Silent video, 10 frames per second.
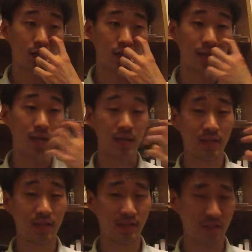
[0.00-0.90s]
that I
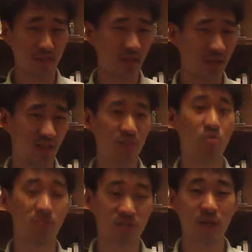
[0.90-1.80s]
think I spent the
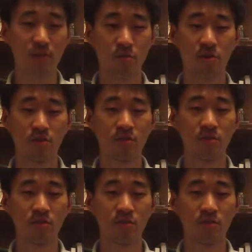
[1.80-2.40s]
most time on,